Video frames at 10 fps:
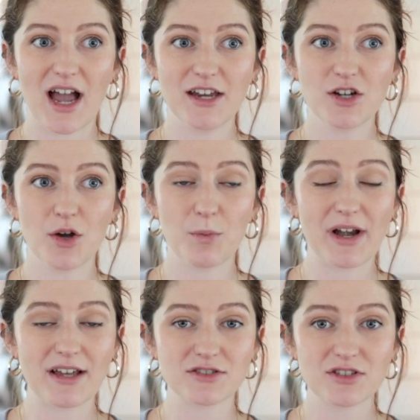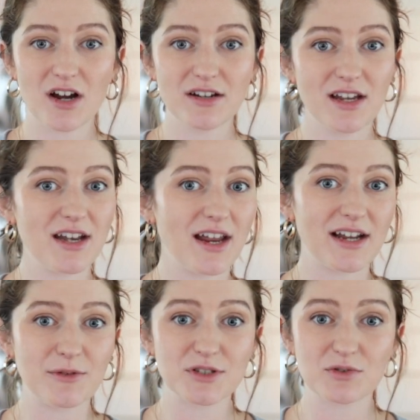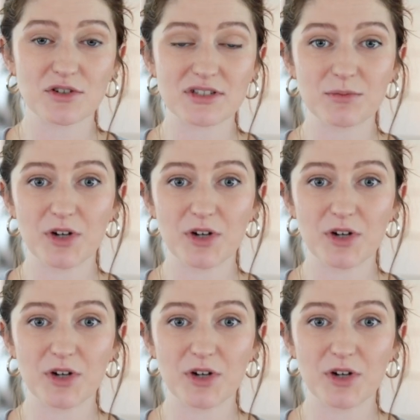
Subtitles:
I know when I started and I was sourcing